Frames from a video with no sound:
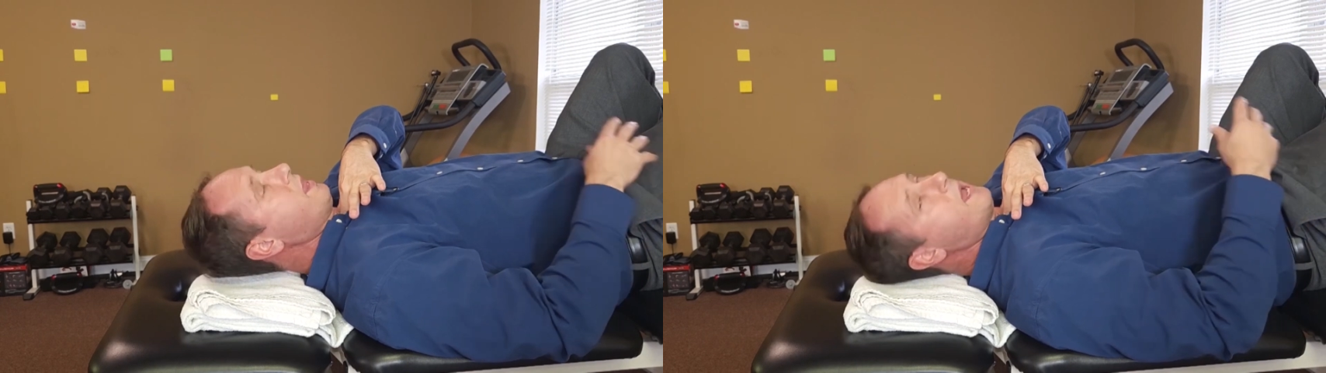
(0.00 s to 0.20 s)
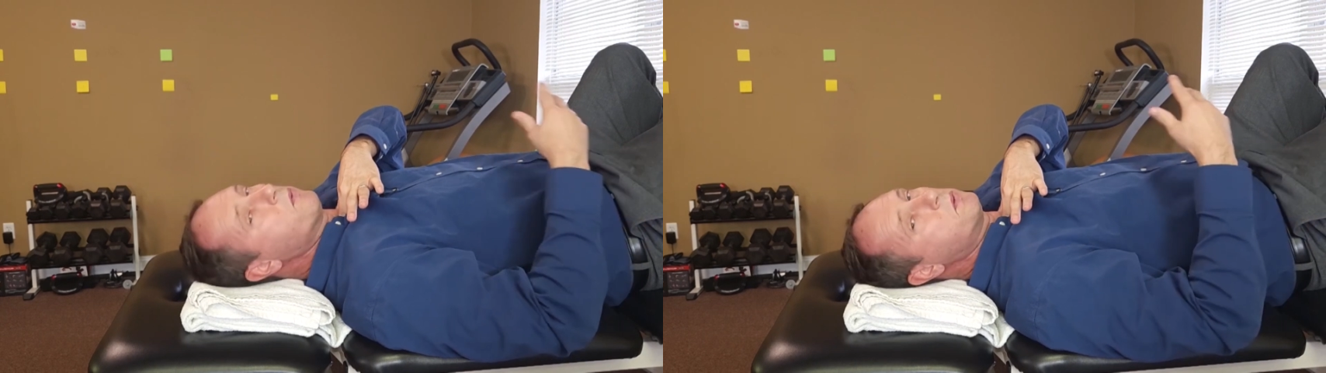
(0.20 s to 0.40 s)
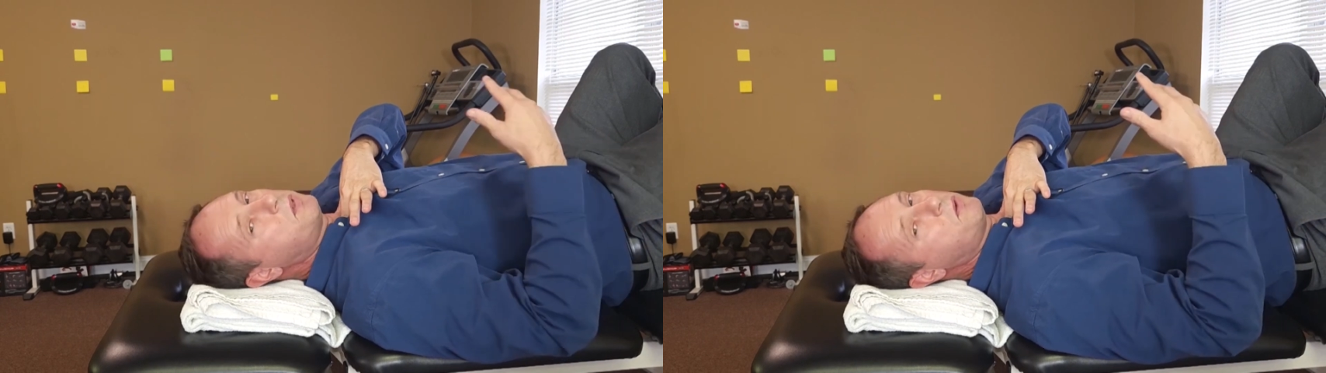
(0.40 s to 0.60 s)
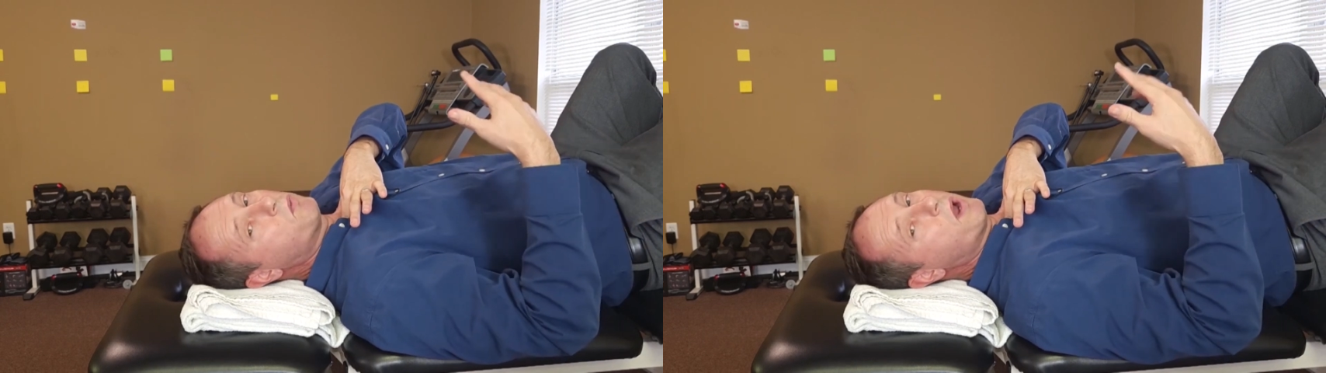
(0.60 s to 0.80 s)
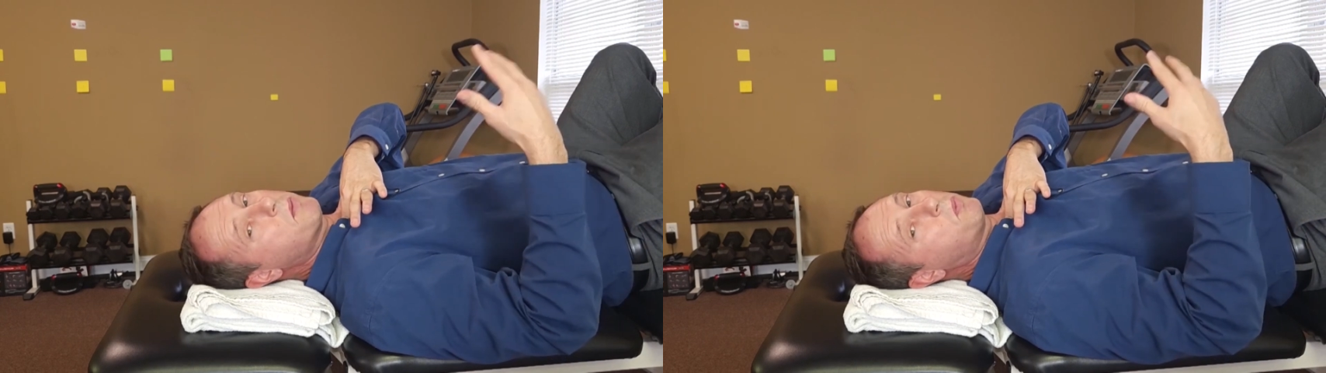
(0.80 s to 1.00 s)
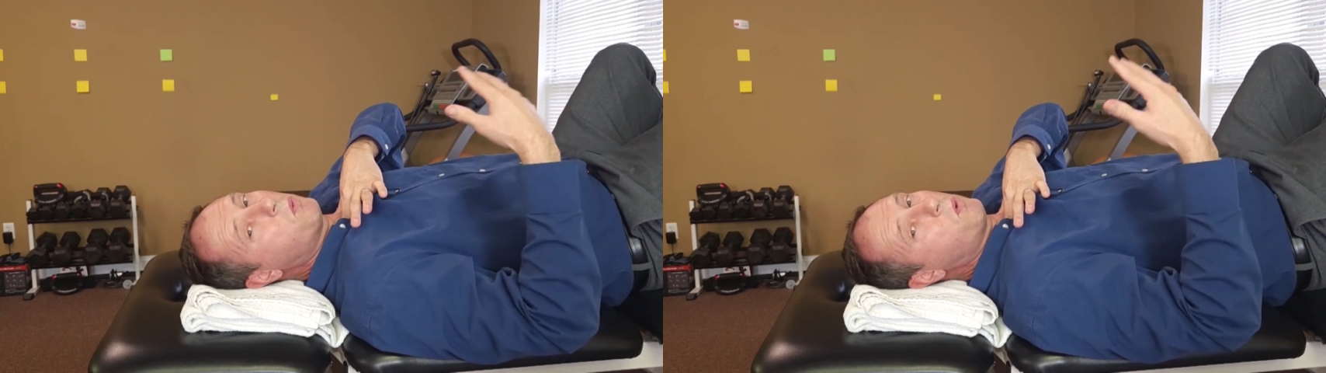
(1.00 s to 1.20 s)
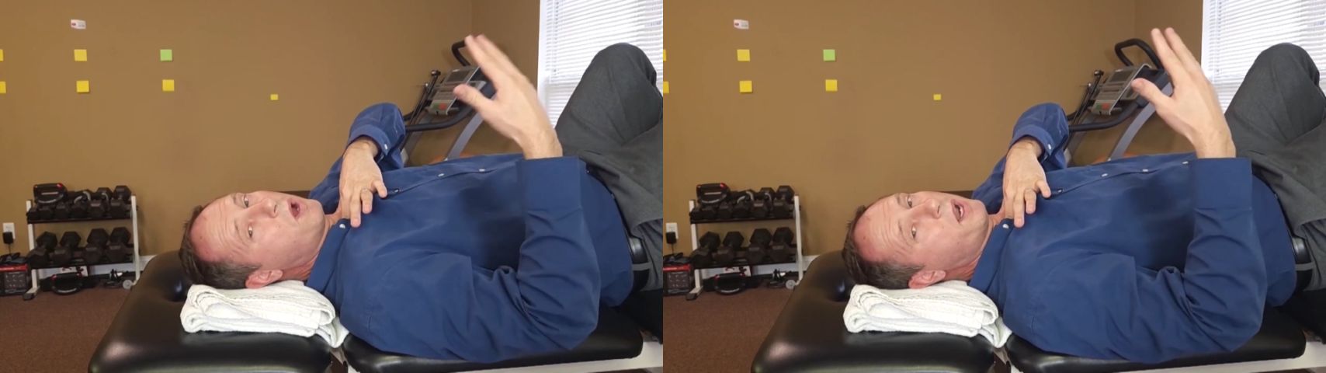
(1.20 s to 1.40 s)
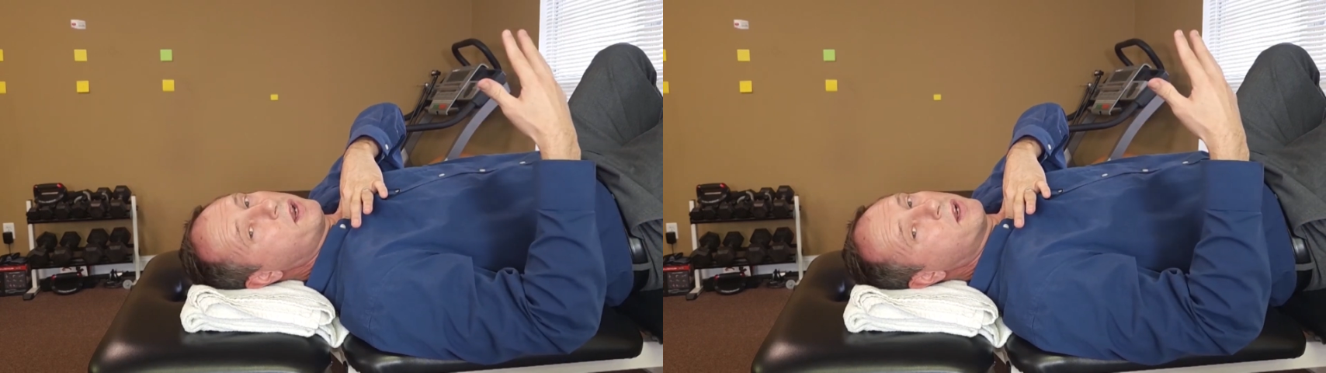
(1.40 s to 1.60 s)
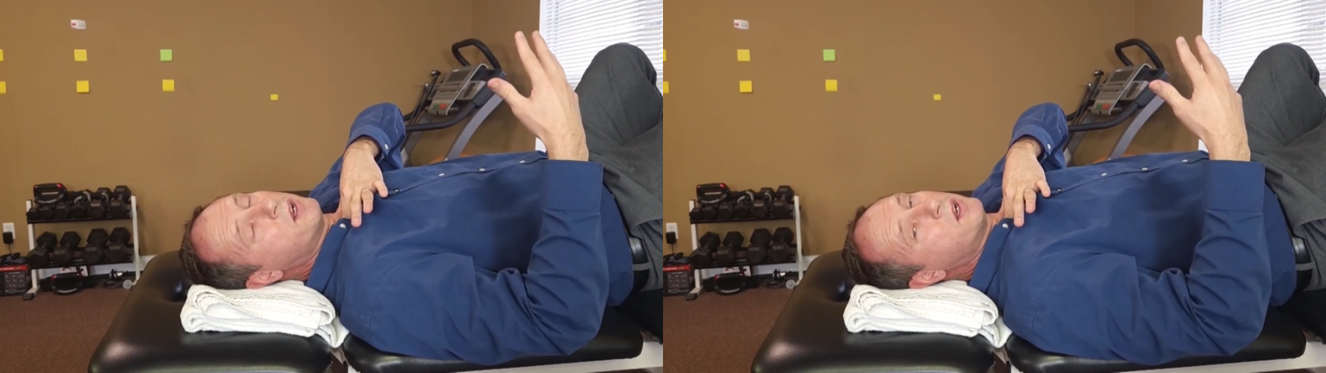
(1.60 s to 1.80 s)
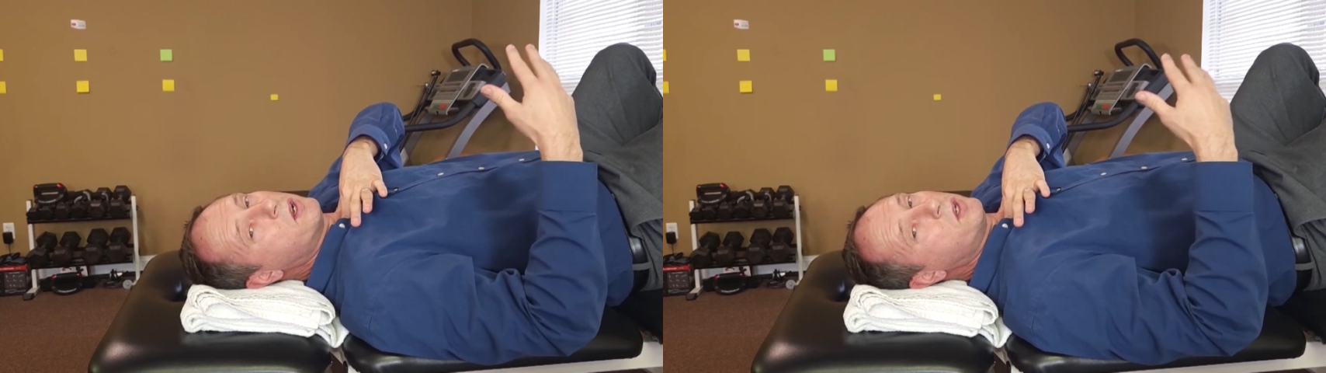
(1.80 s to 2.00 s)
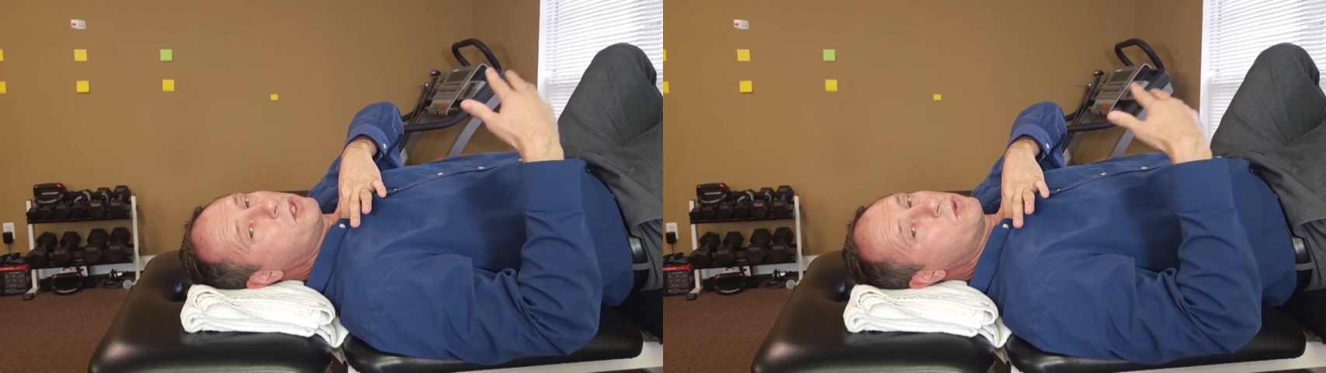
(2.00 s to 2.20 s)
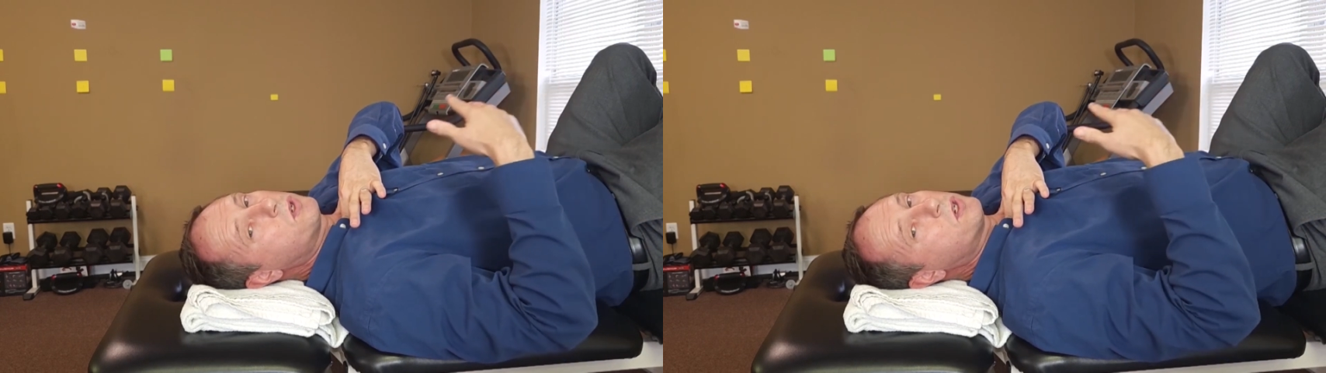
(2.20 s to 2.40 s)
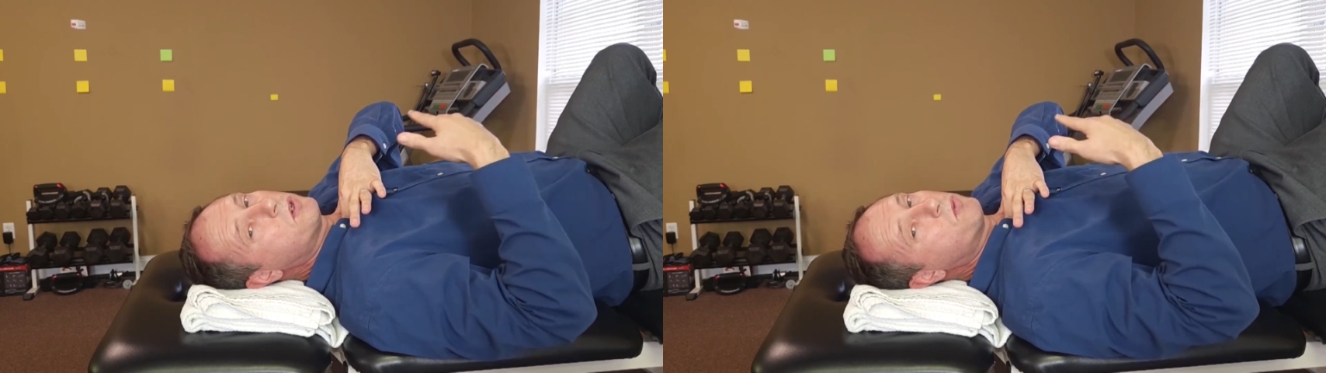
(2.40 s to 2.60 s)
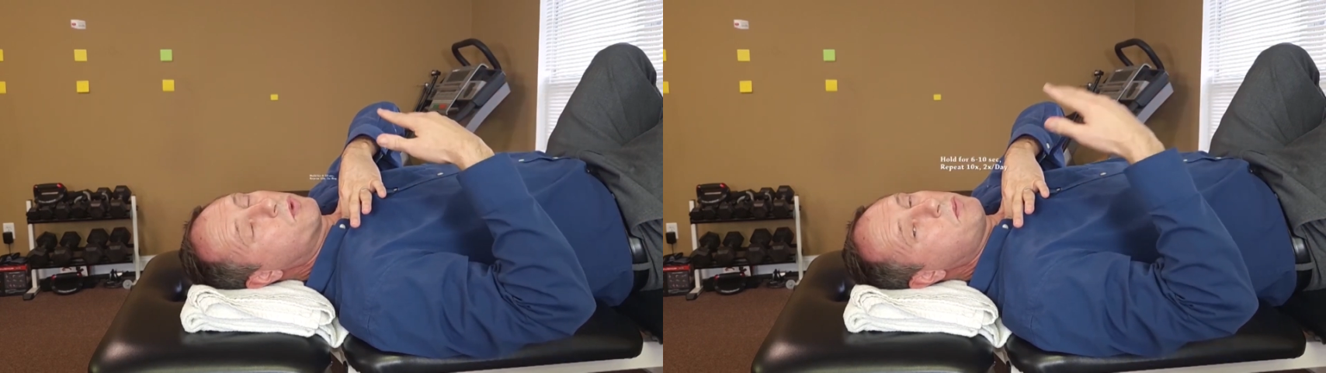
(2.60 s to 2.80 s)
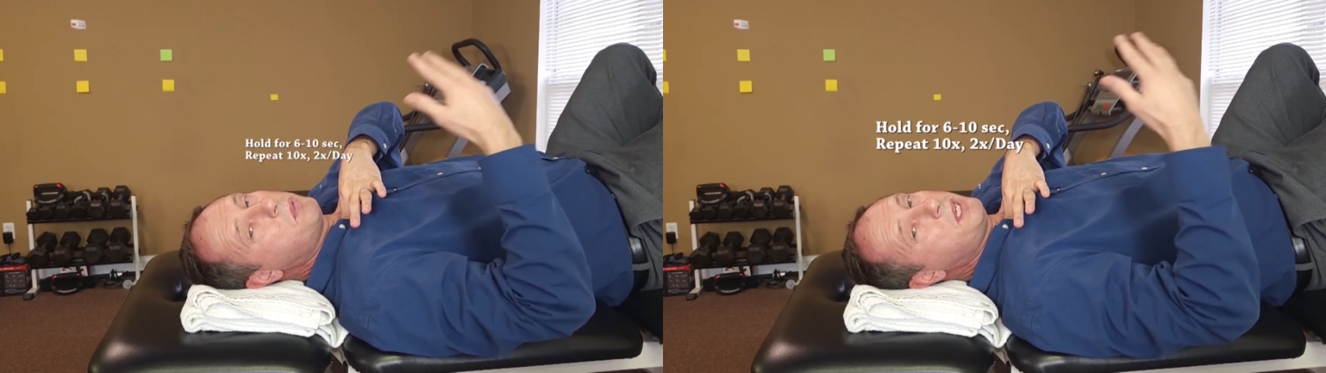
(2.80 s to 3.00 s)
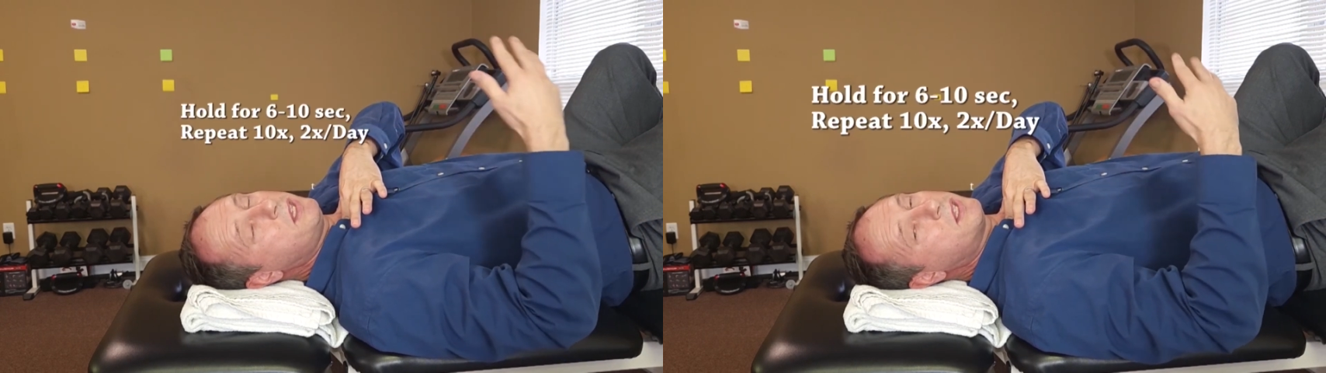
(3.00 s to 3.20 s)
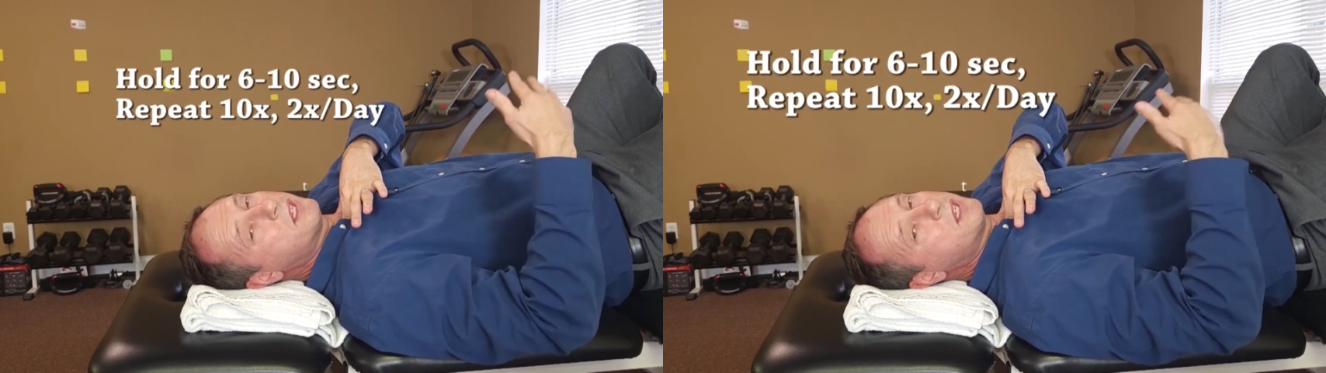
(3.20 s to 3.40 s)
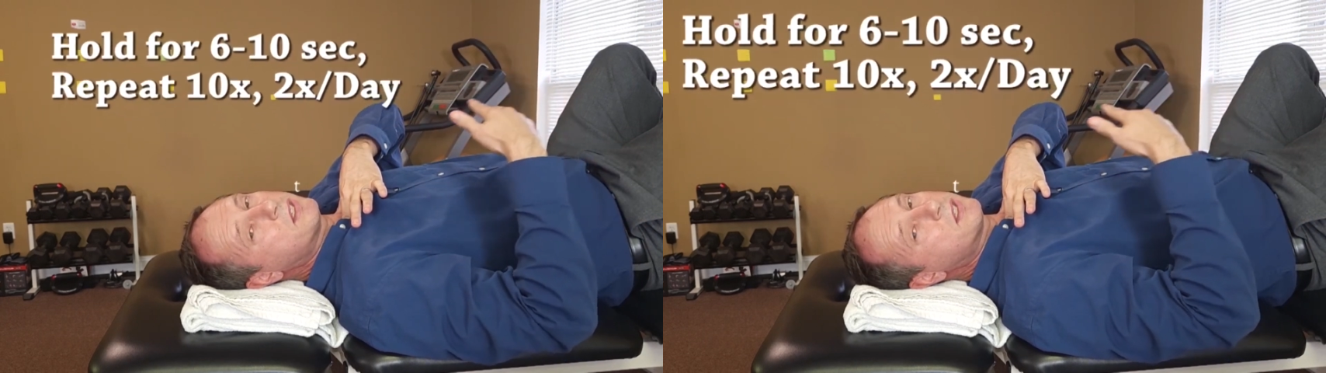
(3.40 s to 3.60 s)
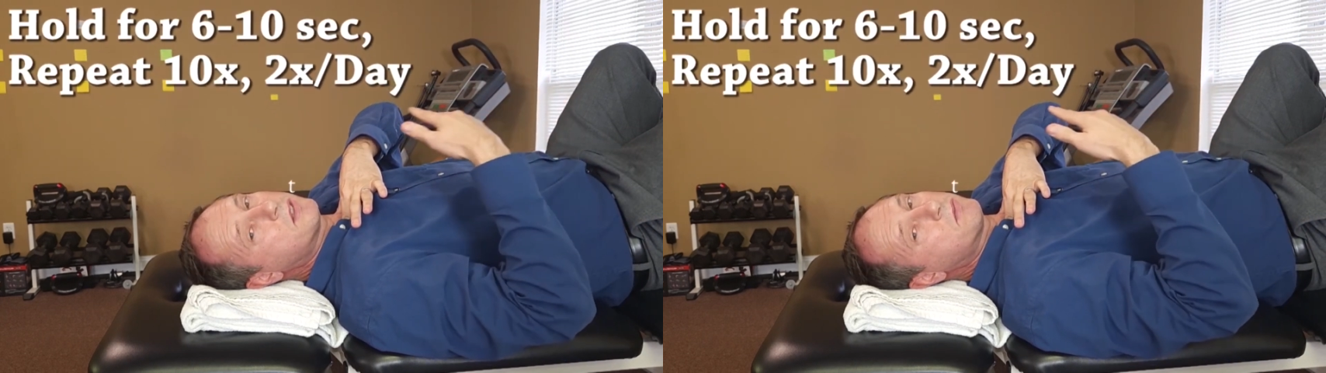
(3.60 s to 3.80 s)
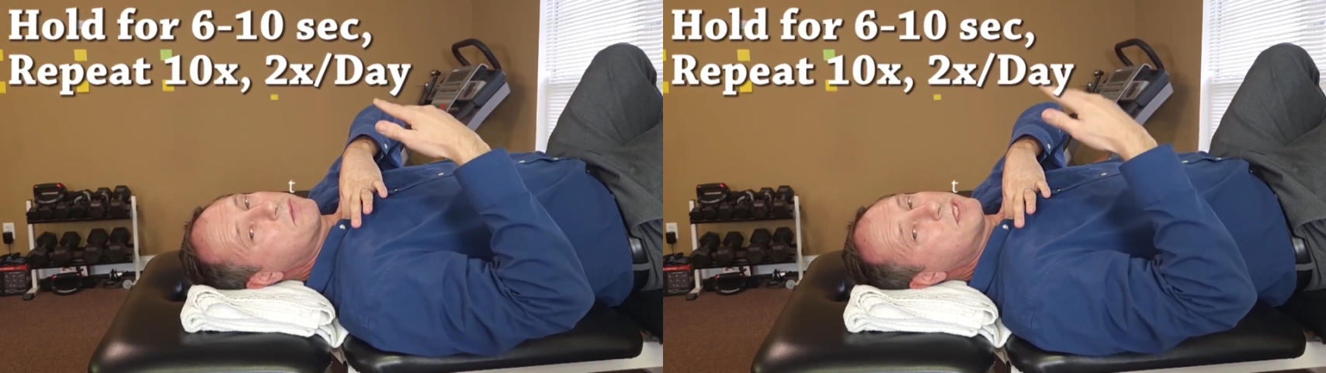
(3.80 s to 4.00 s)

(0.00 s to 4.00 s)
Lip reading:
No face is visible, so there are no lips to read.